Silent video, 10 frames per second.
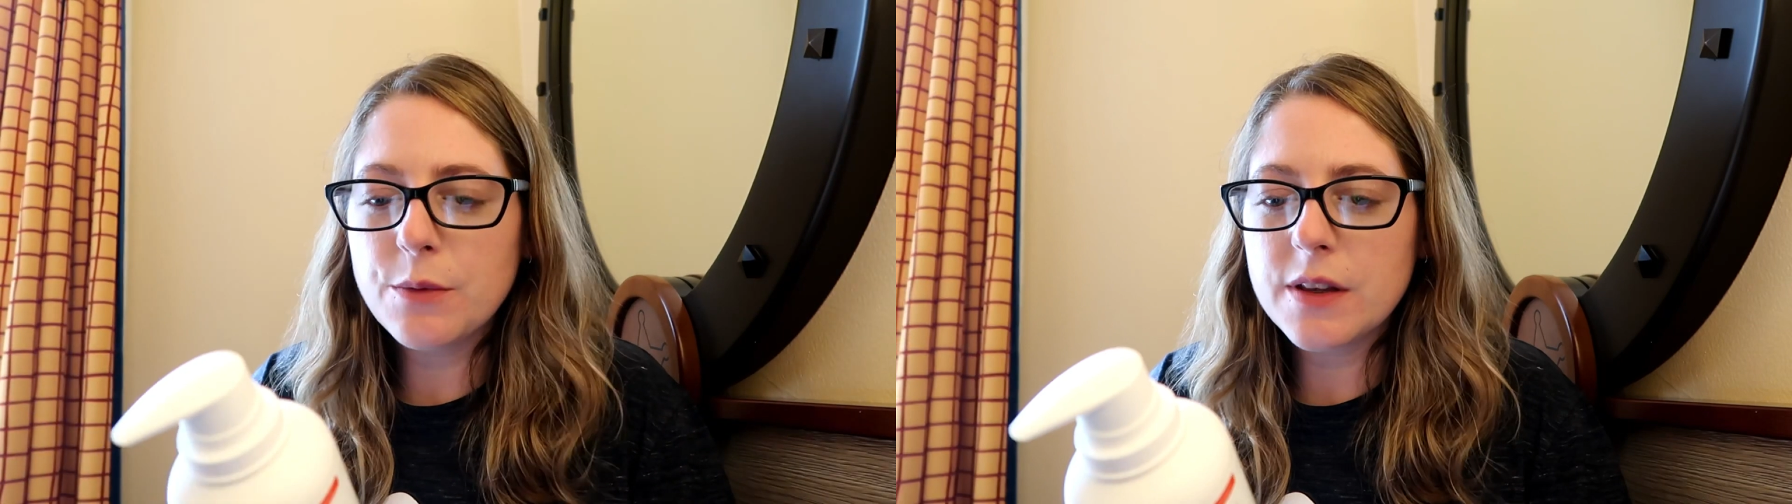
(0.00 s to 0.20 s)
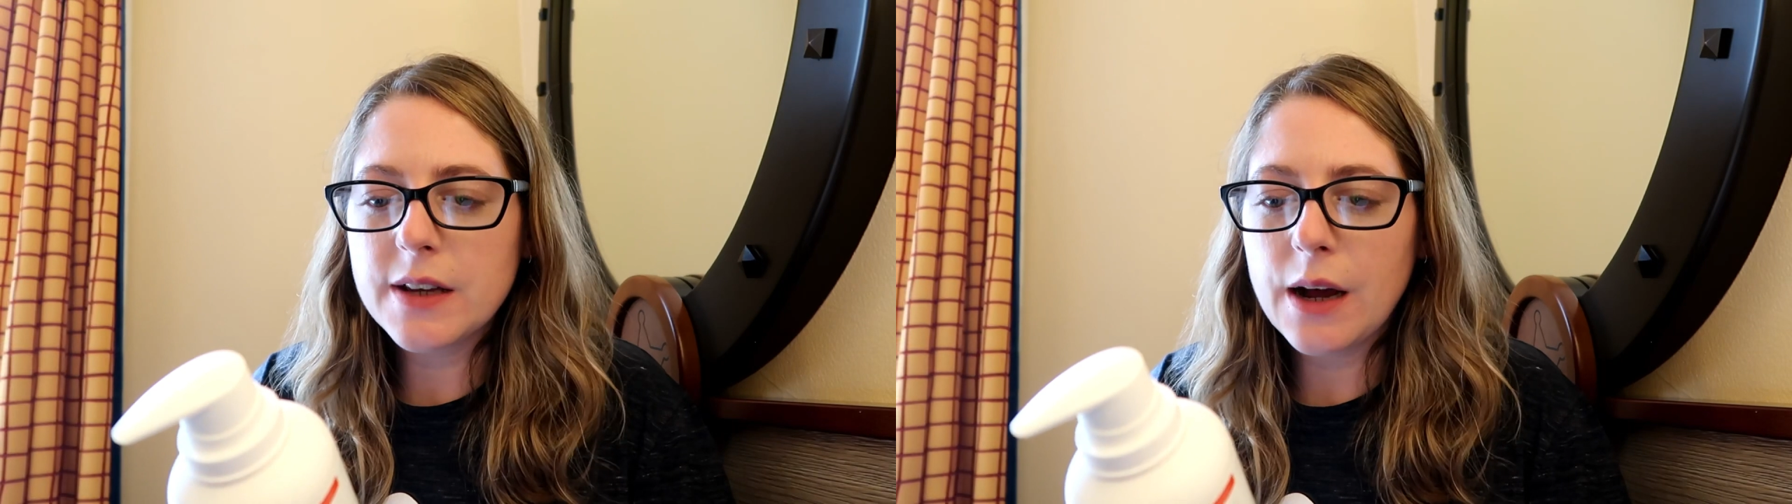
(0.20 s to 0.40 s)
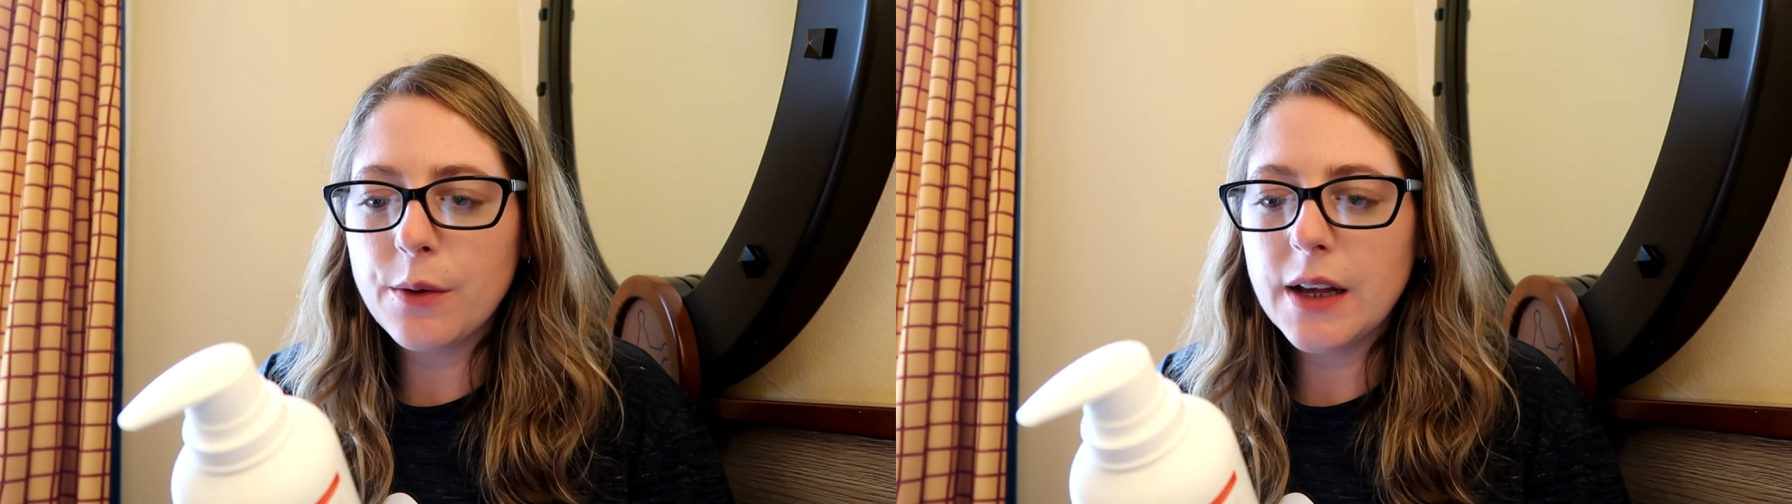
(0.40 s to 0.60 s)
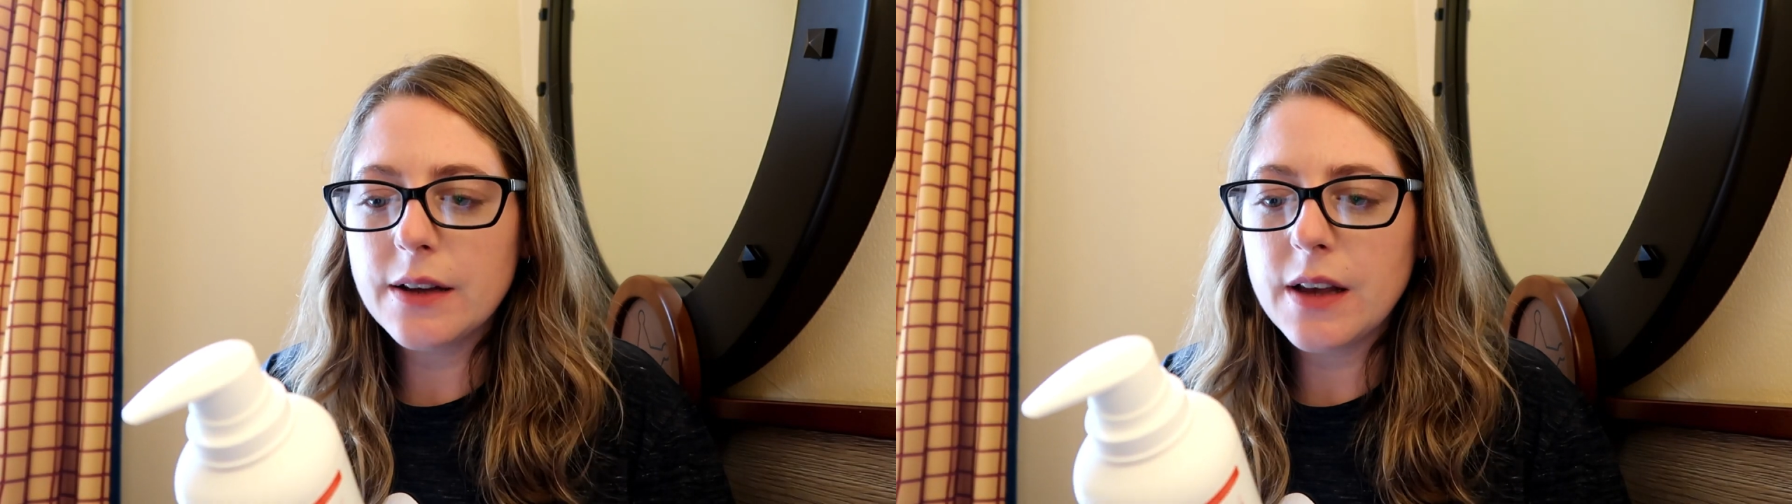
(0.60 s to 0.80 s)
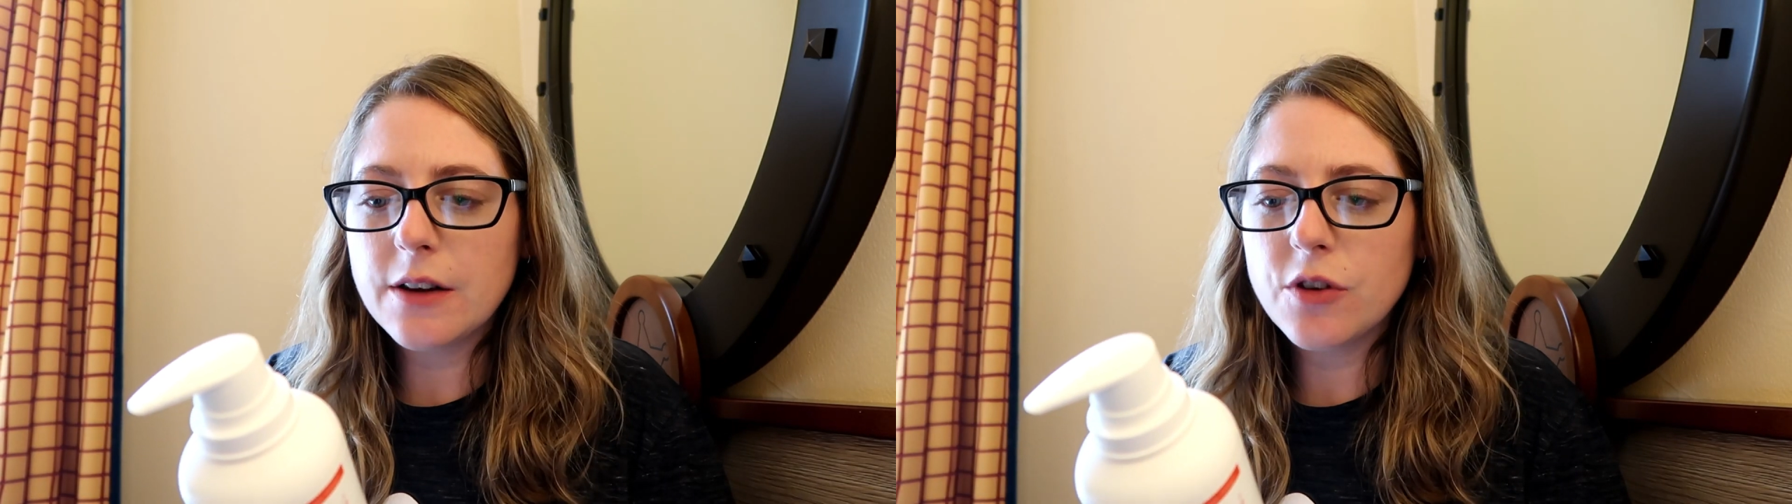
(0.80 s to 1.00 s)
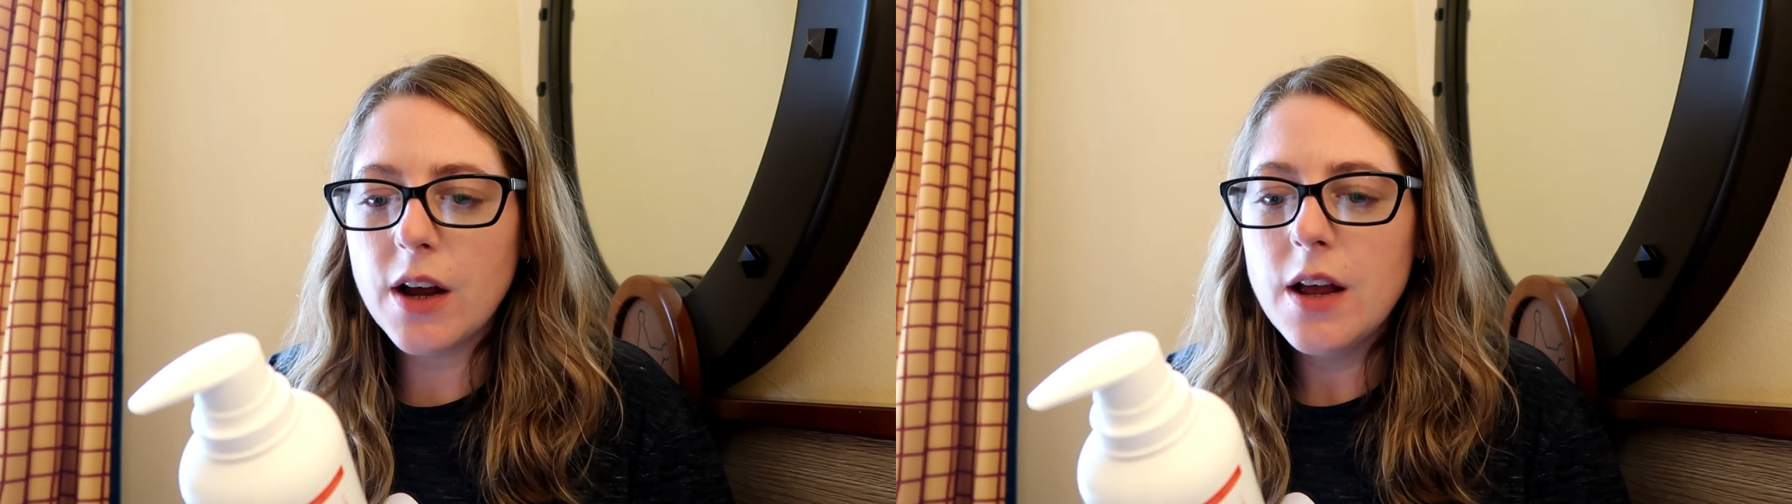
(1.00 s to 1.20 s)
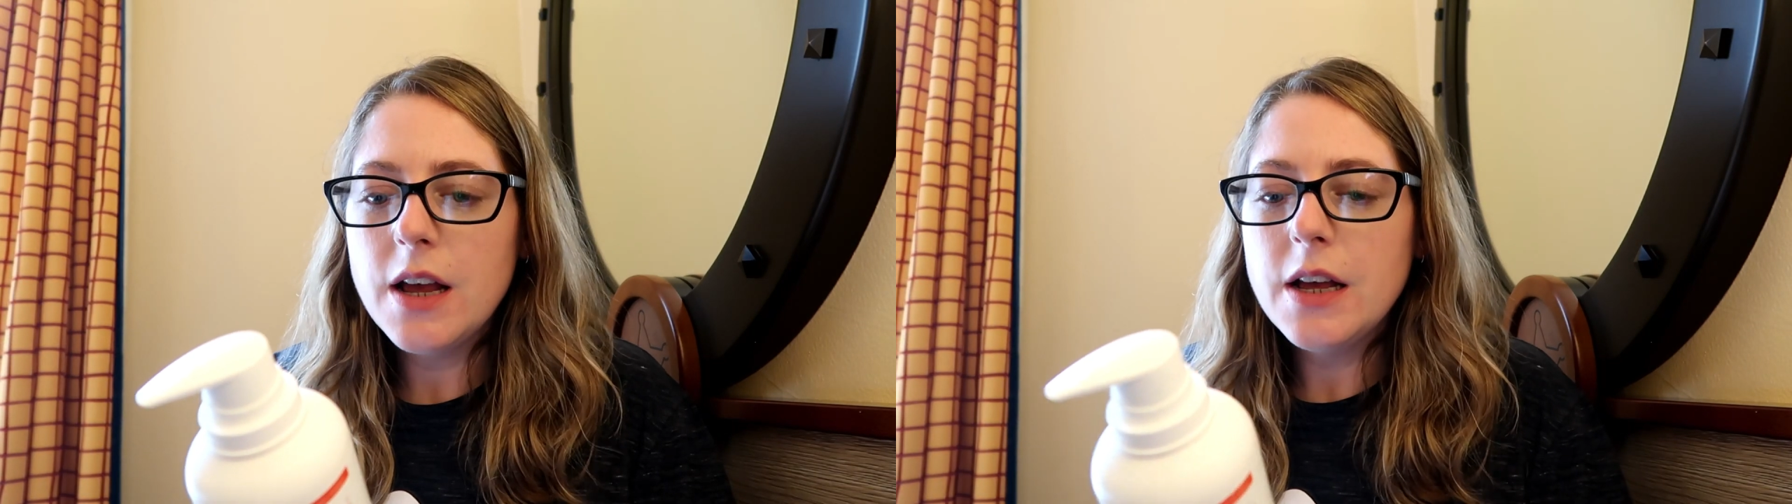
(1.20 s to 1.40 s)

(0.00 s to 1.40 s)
with a towel, etc.